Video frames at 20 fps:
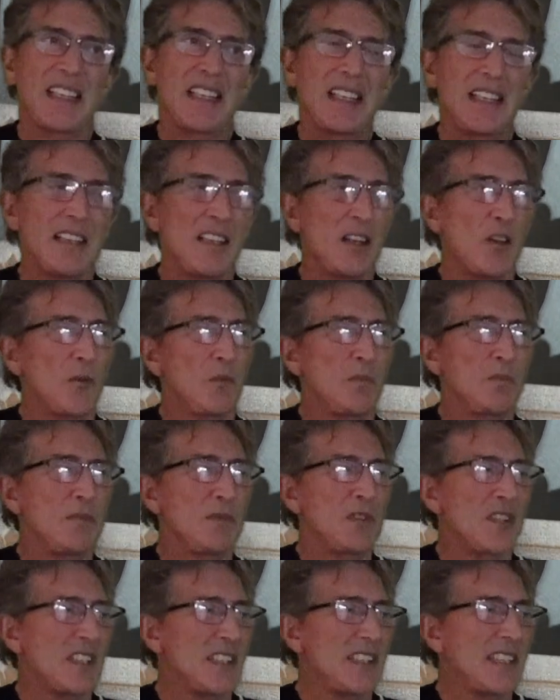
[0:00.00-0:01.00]
you know,
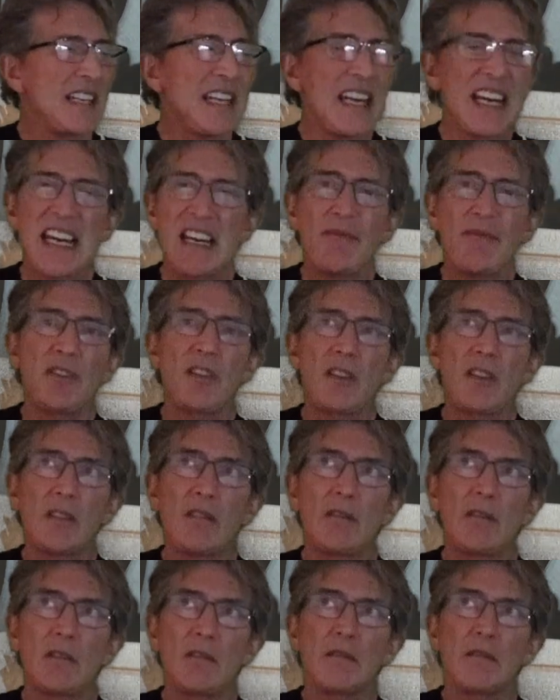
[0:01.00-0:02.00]

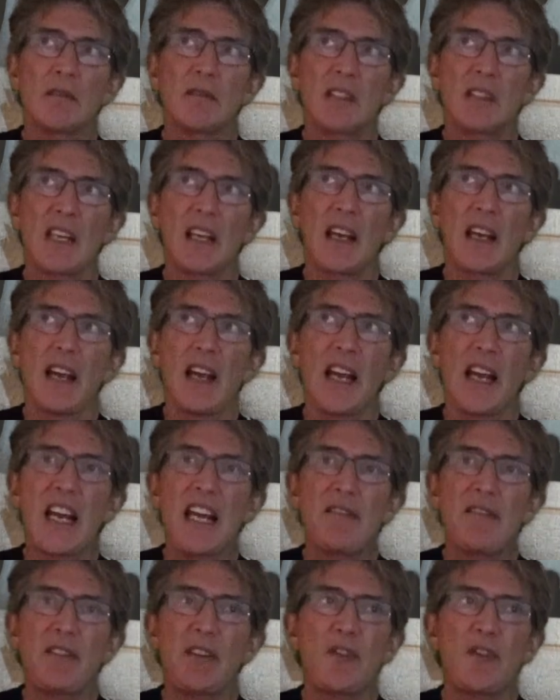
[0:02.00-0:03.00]
even
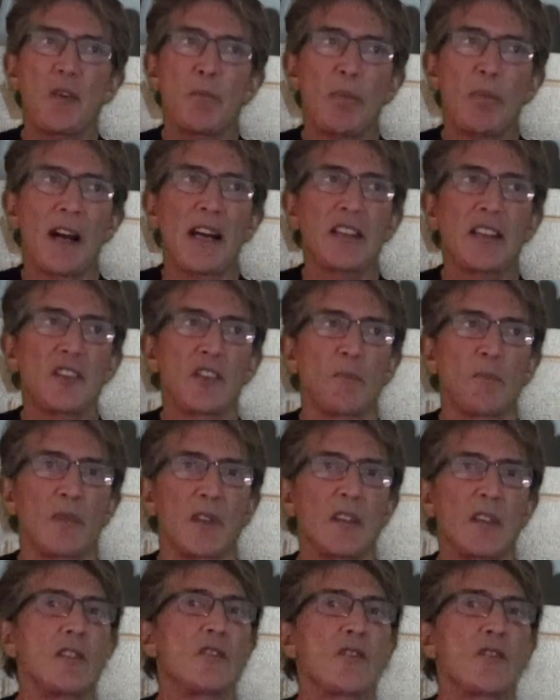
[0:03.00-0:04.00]
if you're buying
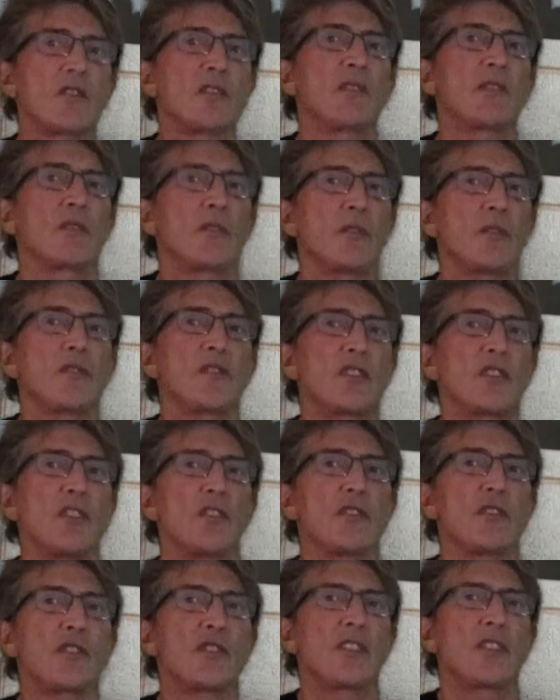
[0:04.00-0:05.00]
something that does look
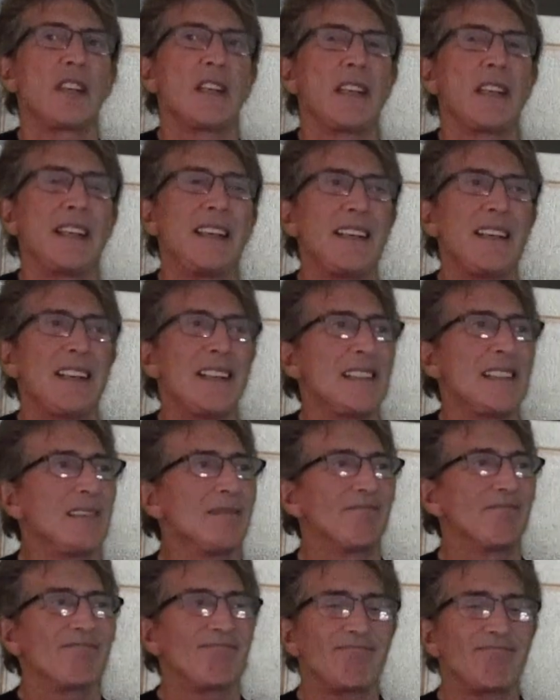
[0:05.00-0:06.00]
untouched,
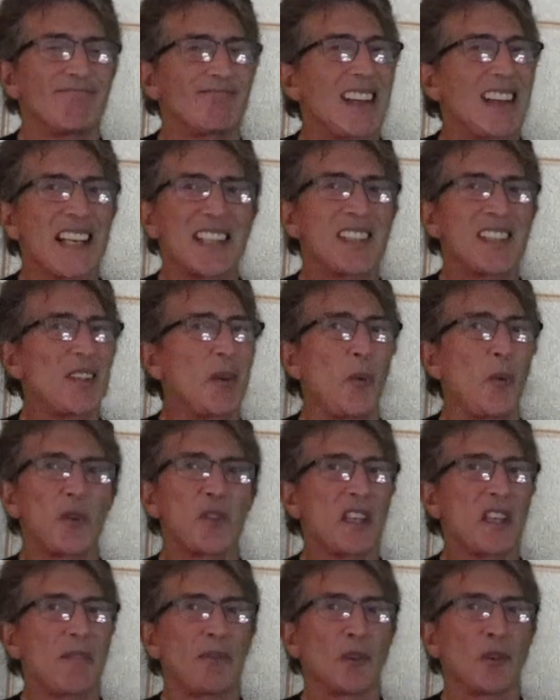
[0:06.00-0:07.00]
I still want
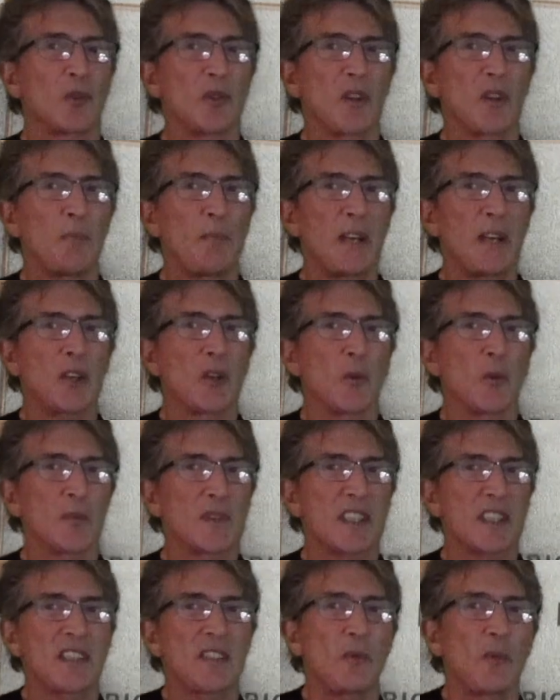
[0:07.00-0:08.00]
to have a look at the
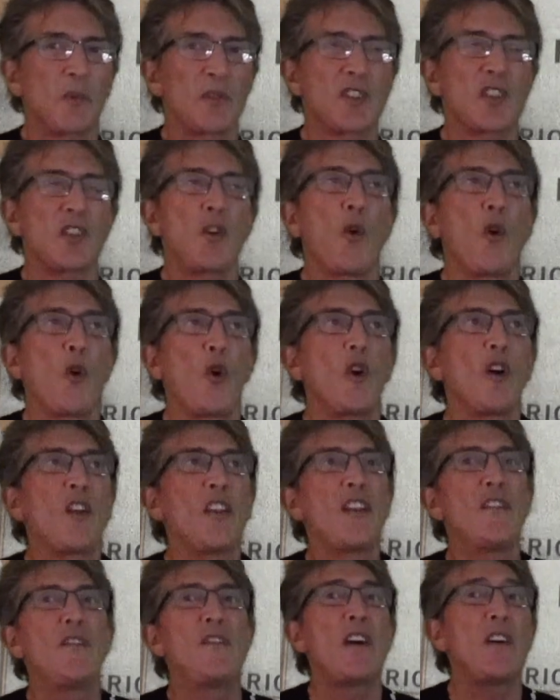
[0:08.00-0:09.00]
pickups. I still want to, or
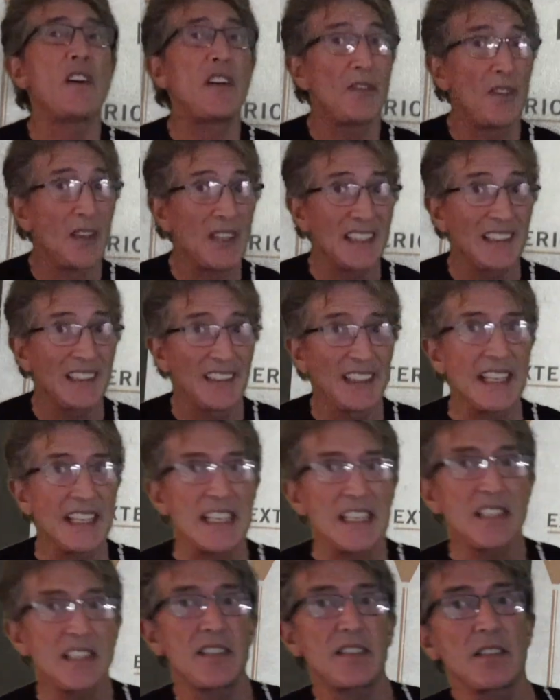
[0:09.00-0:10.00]
at the very, very
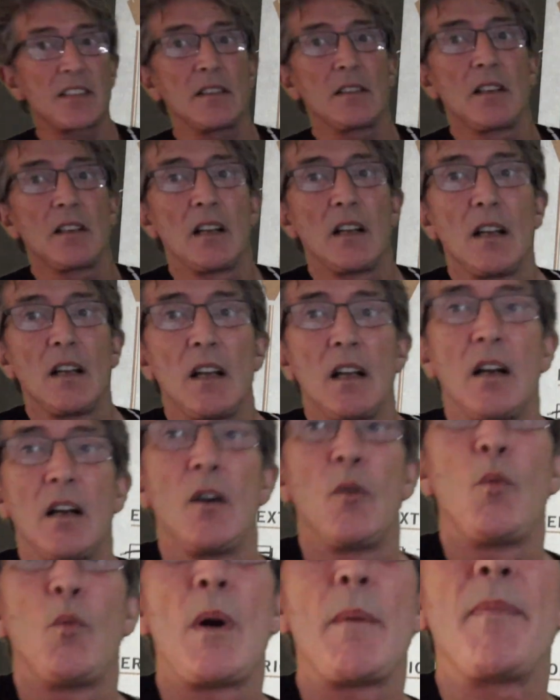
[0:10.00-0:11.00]
least,
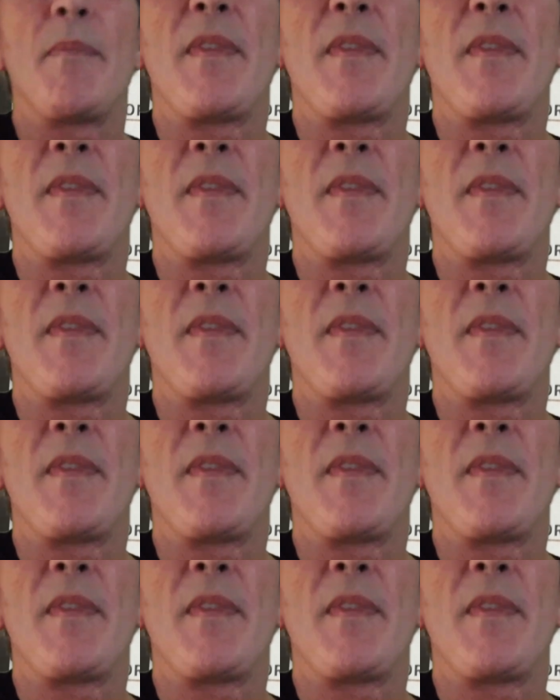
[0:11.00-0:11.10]
whip